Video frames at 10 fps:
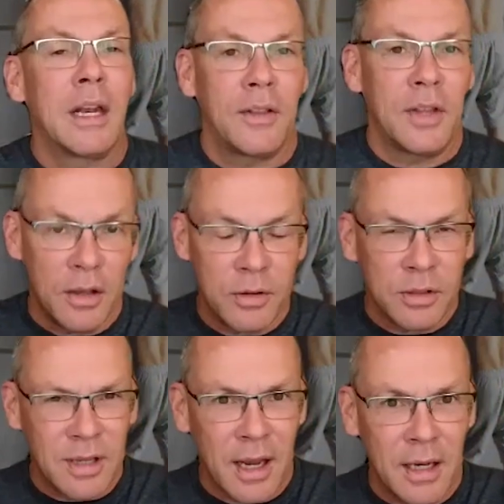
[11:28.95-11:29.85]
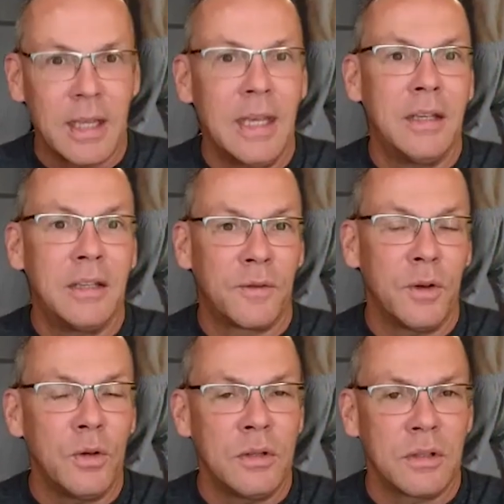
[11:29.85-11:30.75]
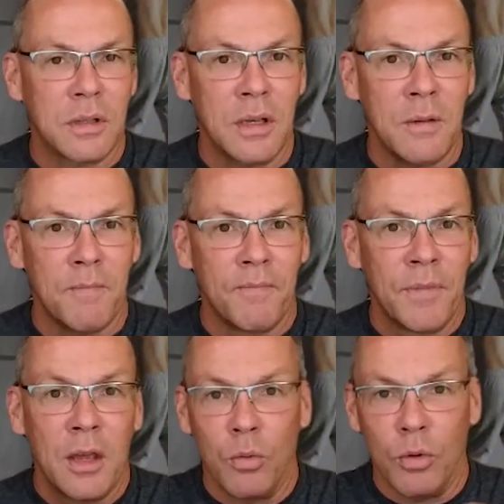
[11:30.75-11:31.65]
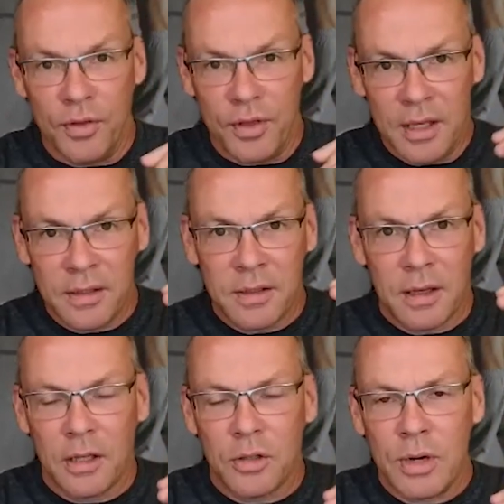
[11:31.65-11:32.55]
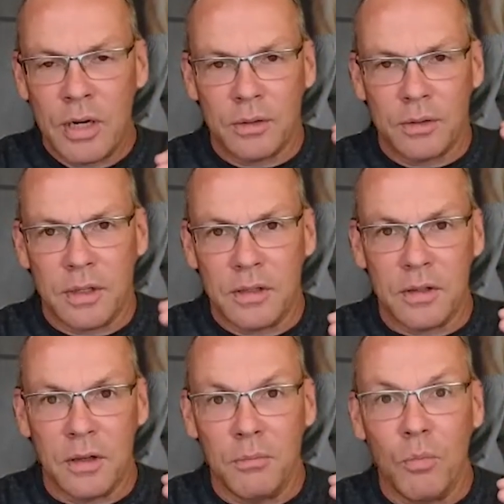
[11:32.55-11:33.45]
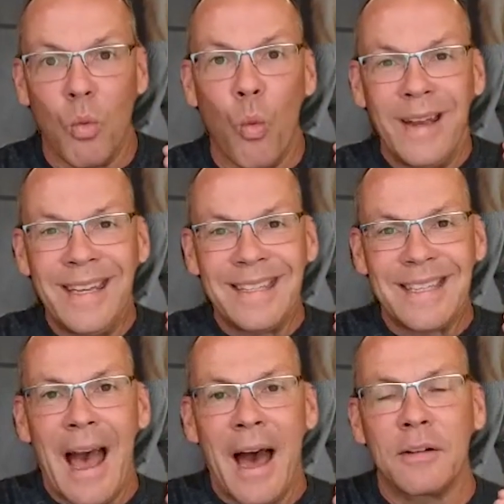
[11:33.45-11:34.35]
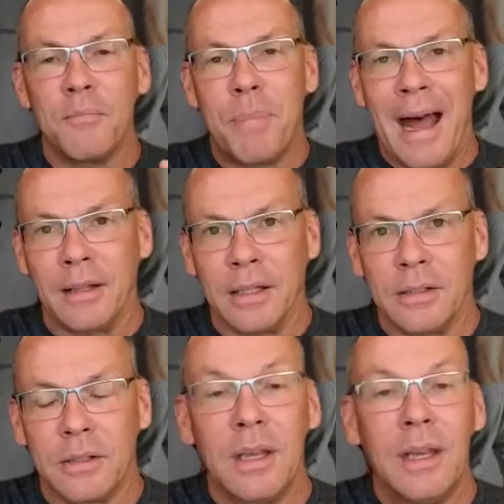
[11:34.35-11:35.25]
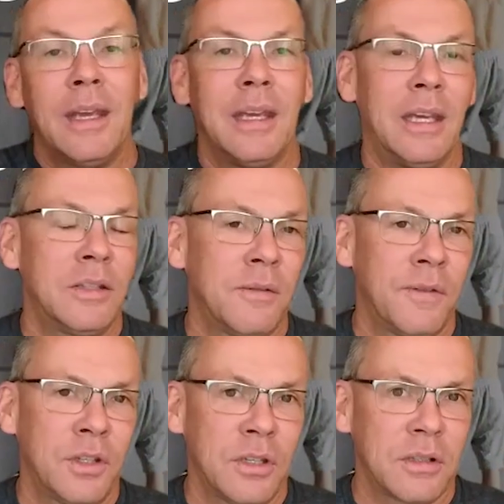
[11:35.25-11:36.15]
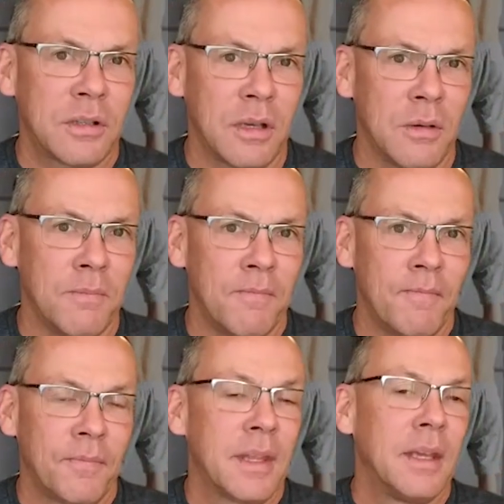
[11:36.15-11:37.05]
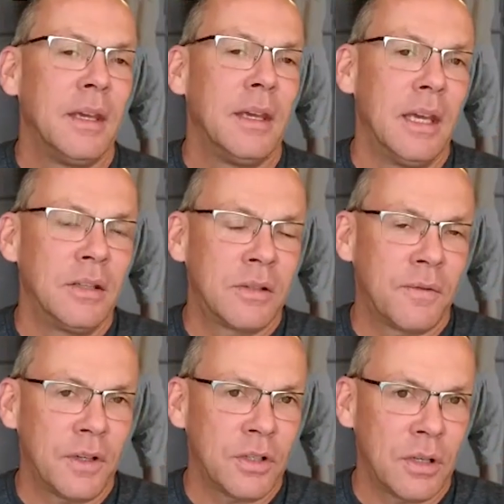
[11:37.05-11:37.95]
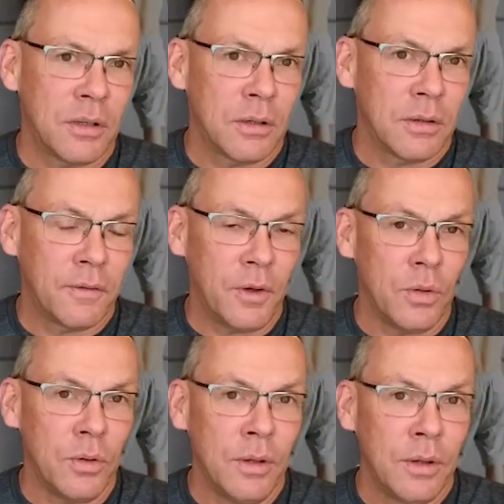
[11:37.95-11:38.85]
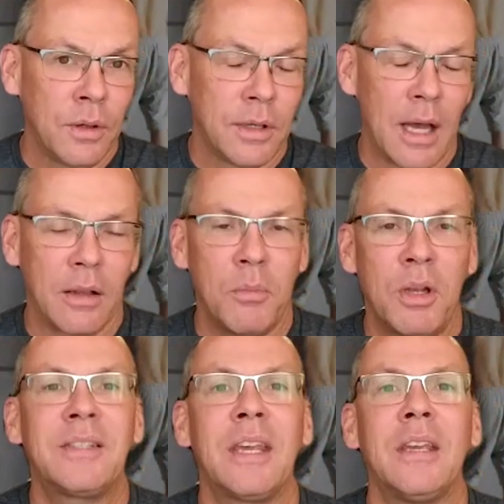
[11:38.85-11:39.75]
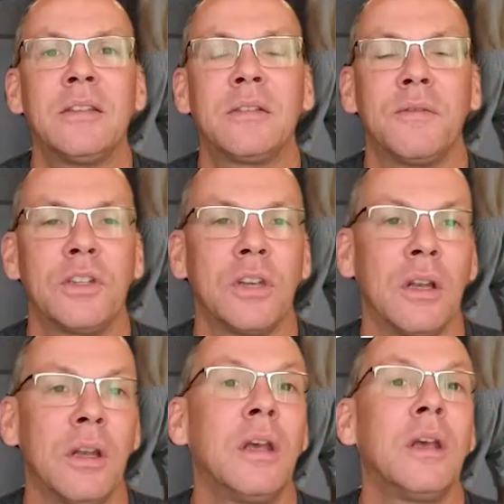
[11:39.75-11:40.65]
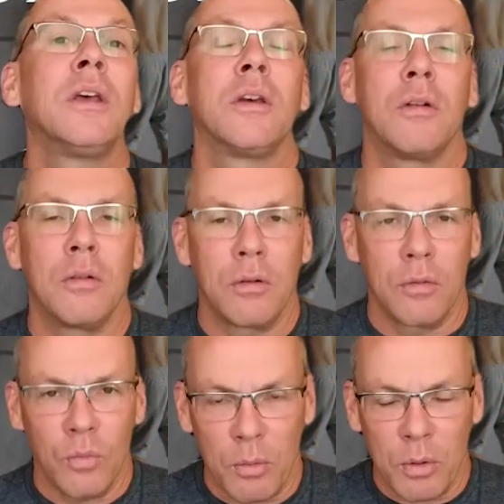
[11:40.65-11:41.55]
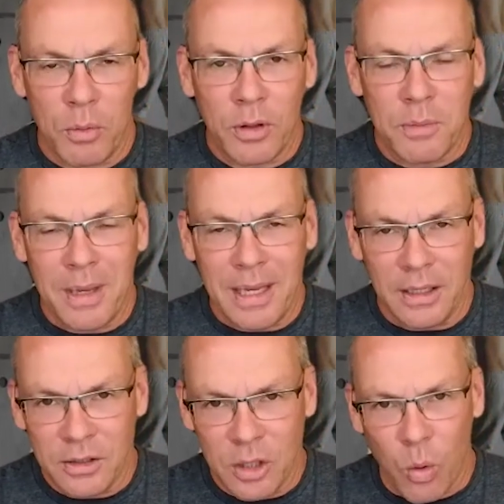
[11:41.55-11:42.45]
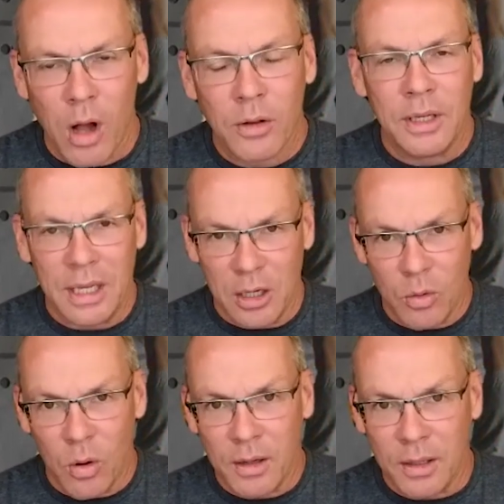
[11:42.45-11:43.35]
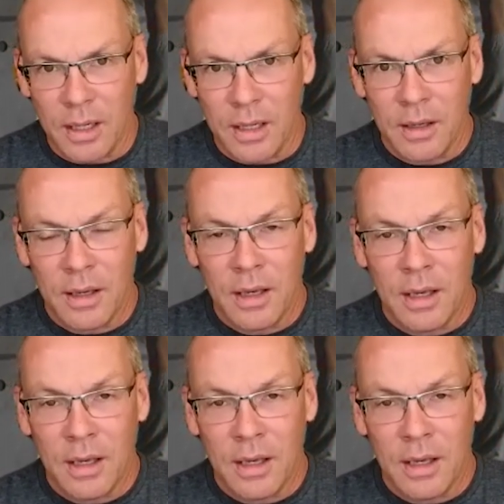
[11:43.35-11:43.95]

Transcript: and on the other side is food and sleep. Well, this adrenal system, when it's out of balance, insufficient sleep, insufficient food. Now, when I say insufficient, what we really mean is quality and quantity.